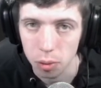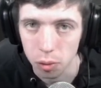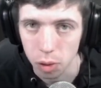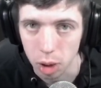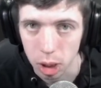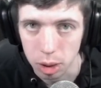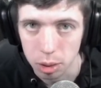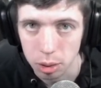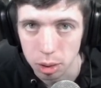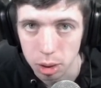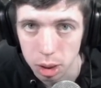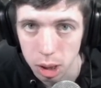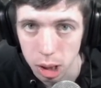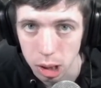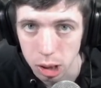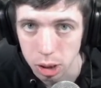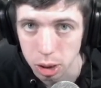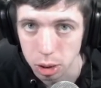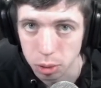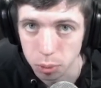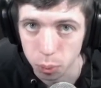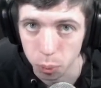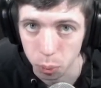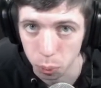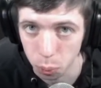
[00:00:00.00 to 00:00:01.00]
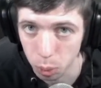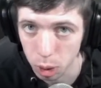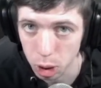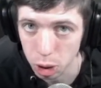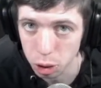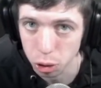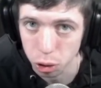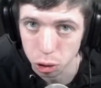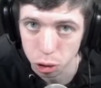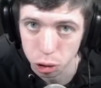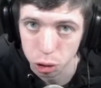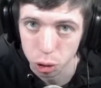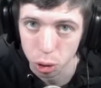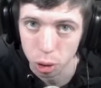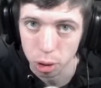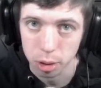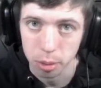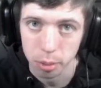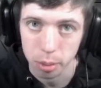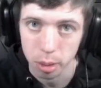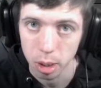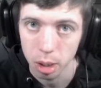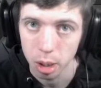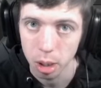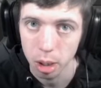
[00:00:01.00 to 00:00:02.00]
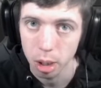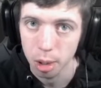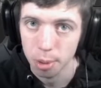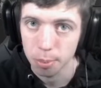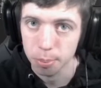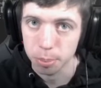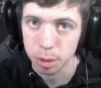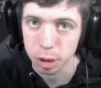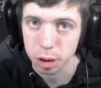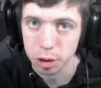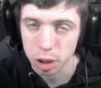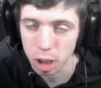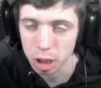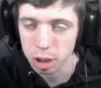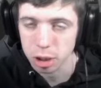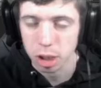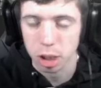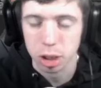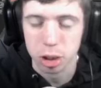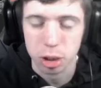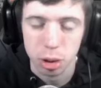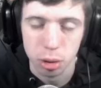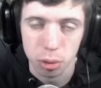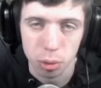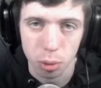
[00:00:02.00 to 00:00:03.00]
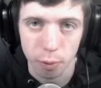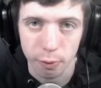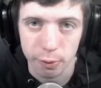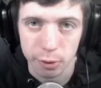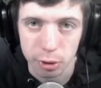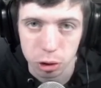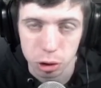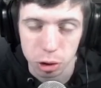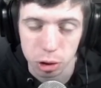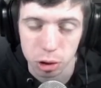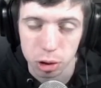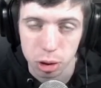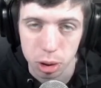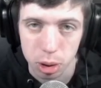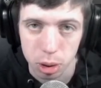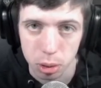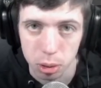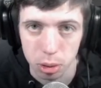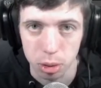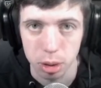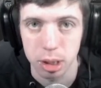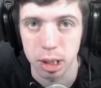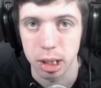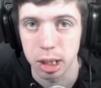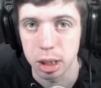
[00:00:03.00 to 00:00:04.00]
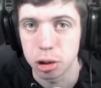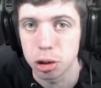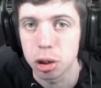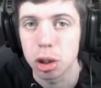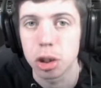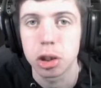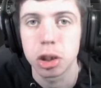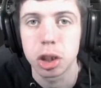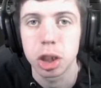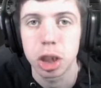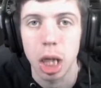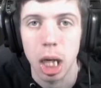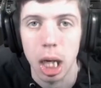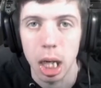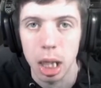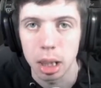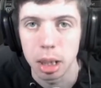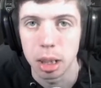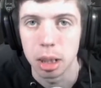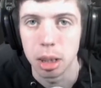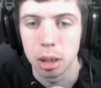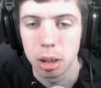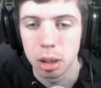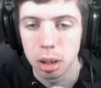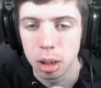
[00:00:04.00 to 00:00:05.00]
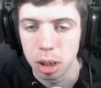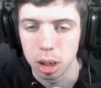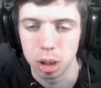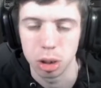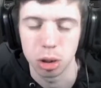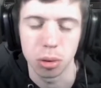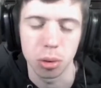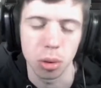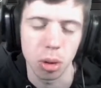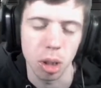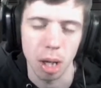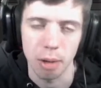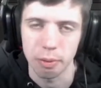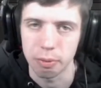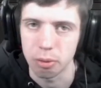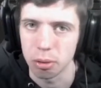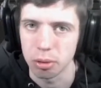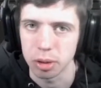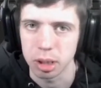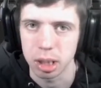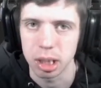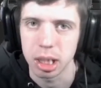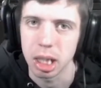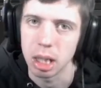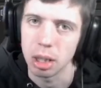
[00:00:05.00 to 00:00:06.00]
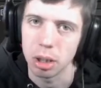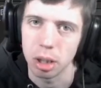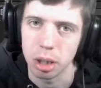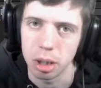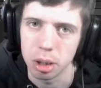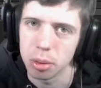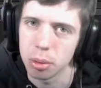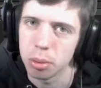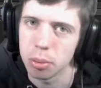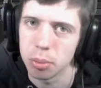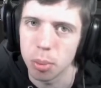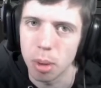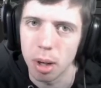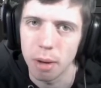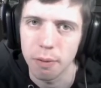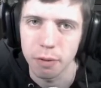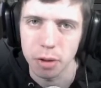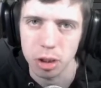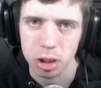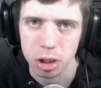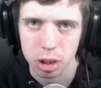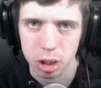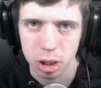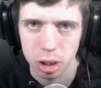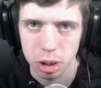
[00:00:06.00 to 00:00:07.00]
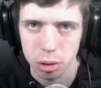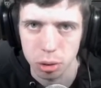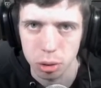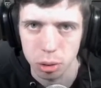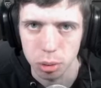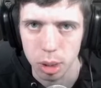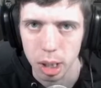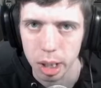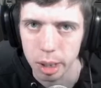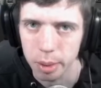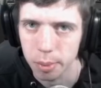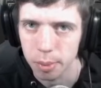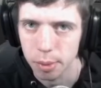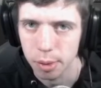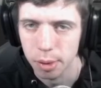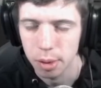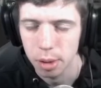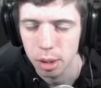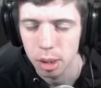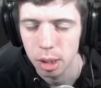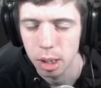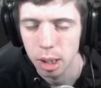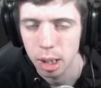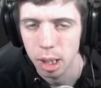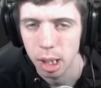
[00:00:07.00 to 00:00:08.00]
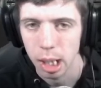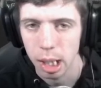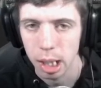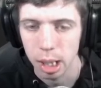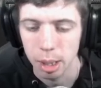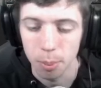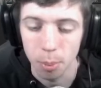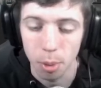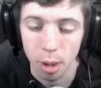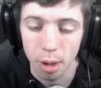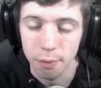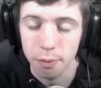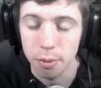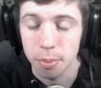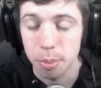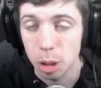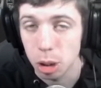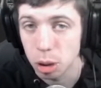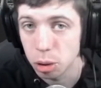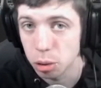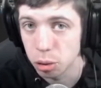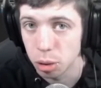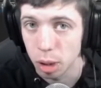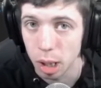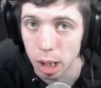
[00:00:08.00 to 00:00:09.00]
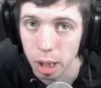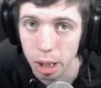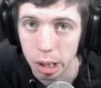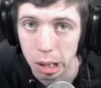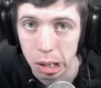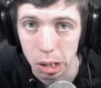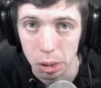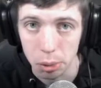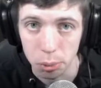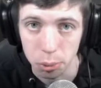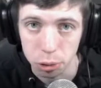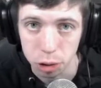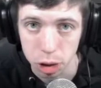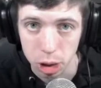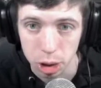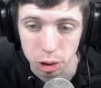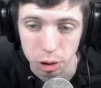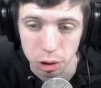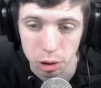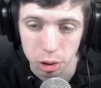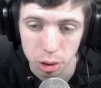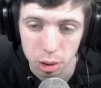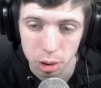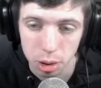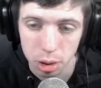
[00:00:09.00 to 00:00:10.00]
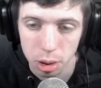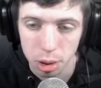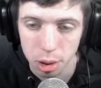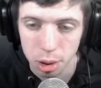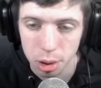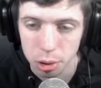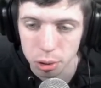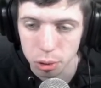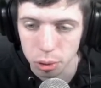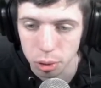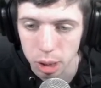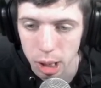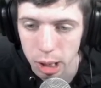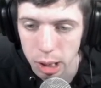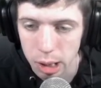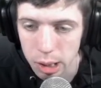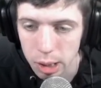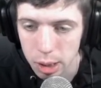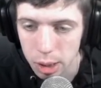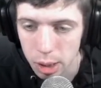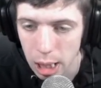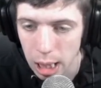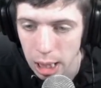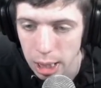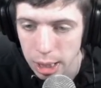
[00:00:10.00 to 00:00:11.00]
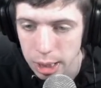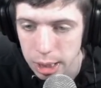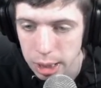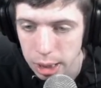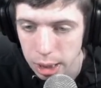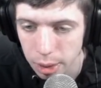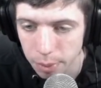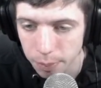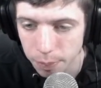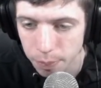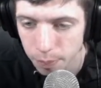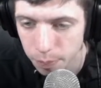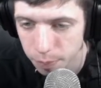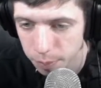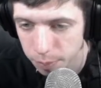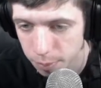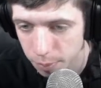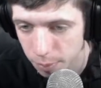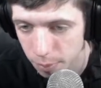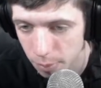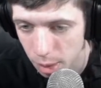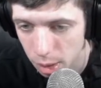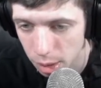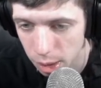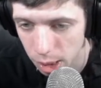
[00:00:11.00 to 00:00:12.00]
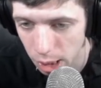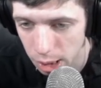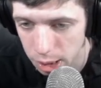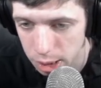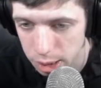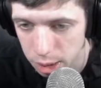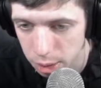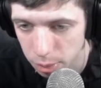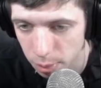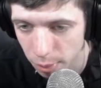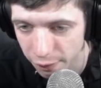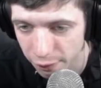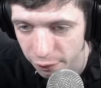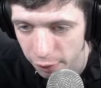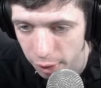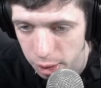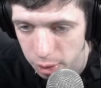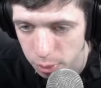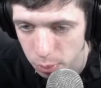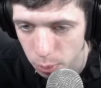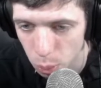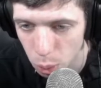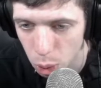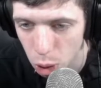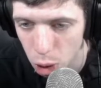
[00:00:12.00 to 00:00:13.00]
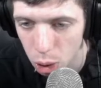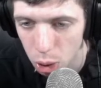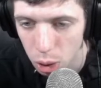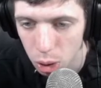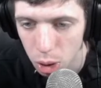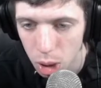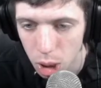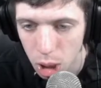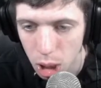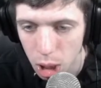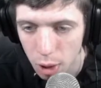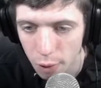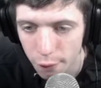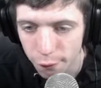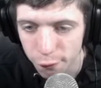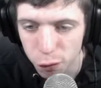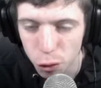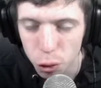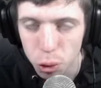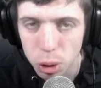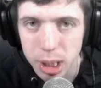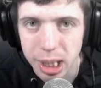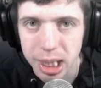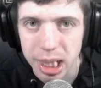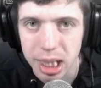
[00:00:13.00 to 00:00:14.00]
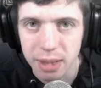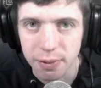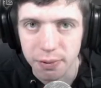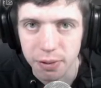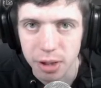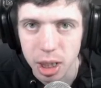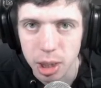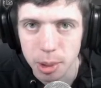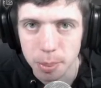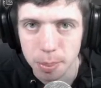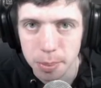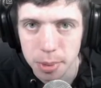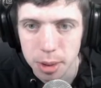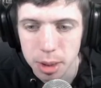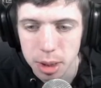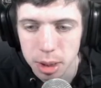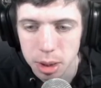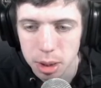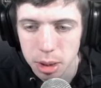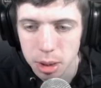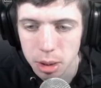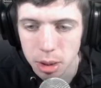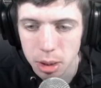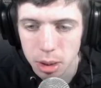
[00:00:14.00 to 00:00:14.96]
right, this is where you should be transitioned over to say just chatting. You don't have to obviously tell it whatever screen you hit, whatever button you hit, it'll change. So then in here, let's say within 4 keyframes,